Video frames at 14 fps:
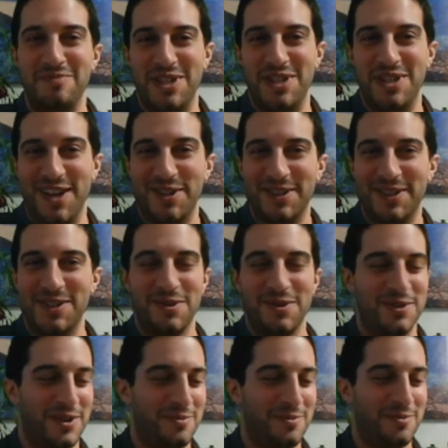gentle.
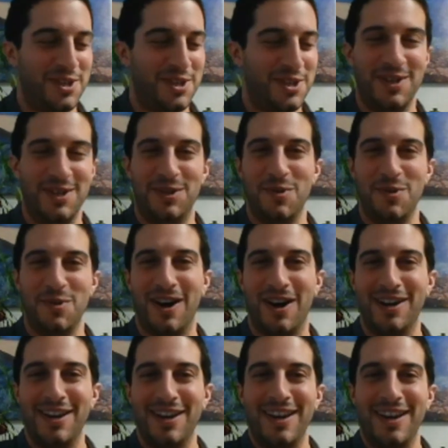Don't brush your teeth too hard.
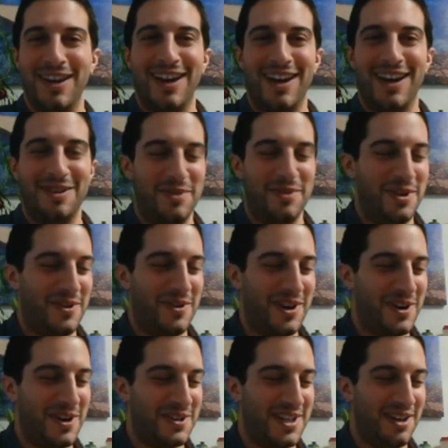You don't want to hurt
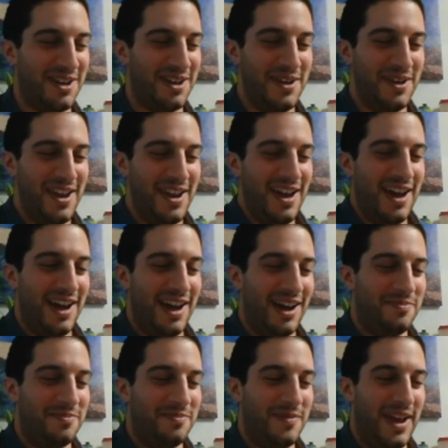yourself.
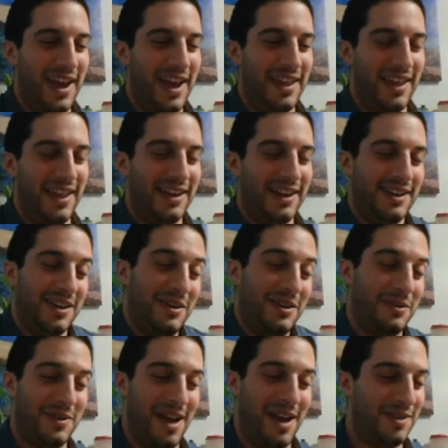And then
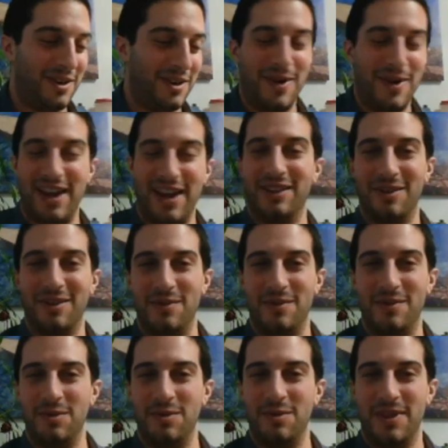having a regular visit
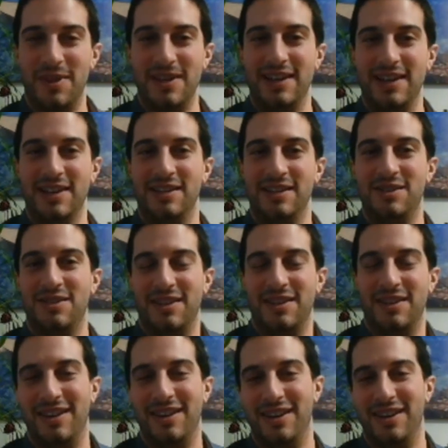with a dentist,
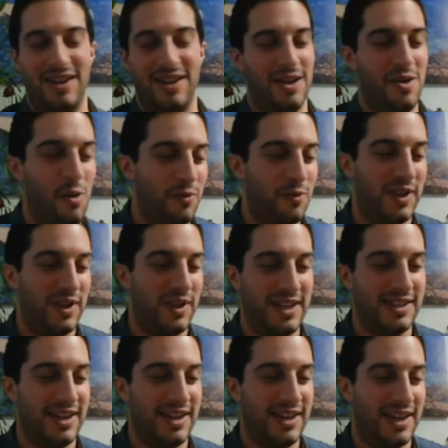hopefully
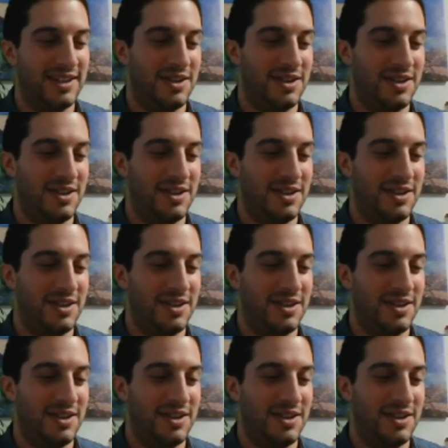as